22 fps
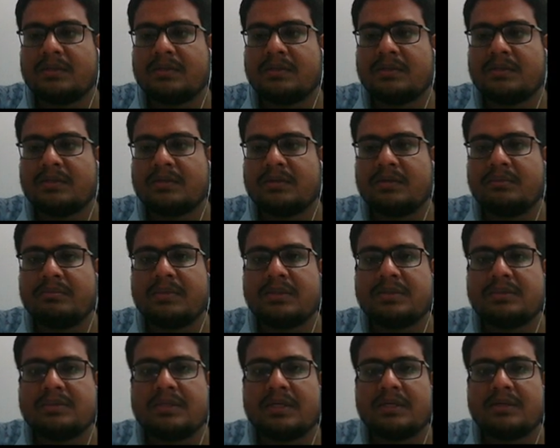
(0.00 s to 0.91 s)
So it
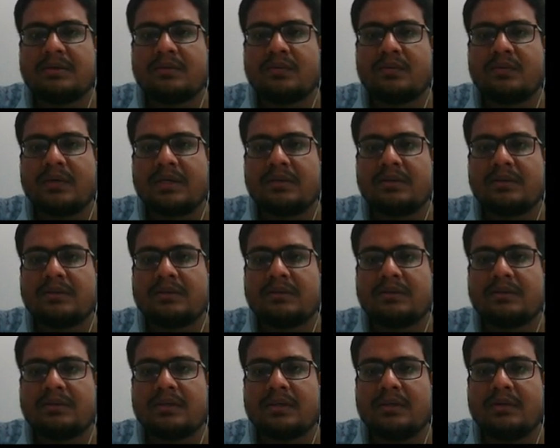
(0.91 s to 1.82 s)
means that when
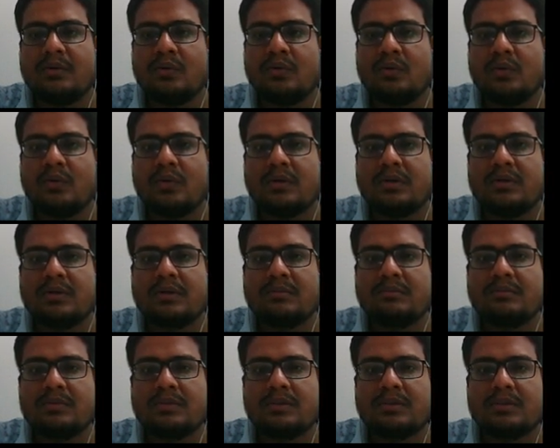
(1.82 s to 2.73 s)
no odd
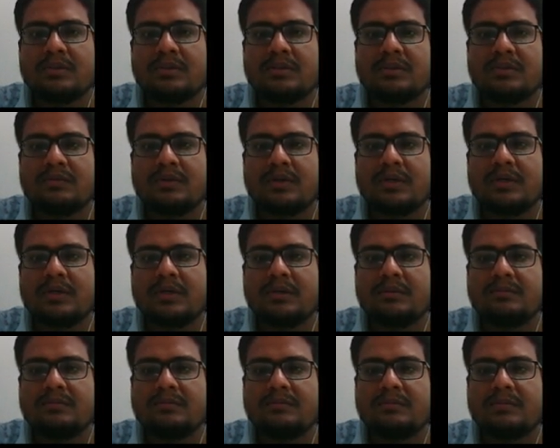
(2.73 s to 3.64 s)
number will
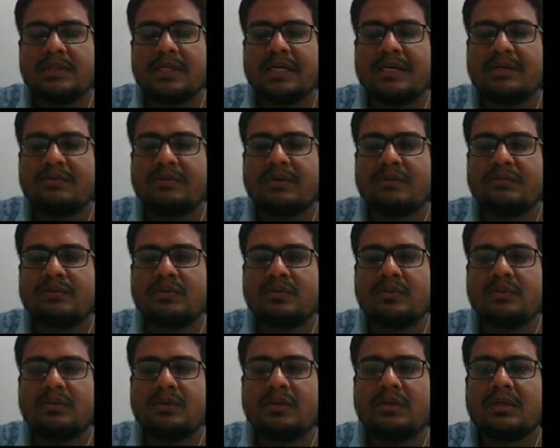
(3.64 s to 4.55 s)
come, that we have to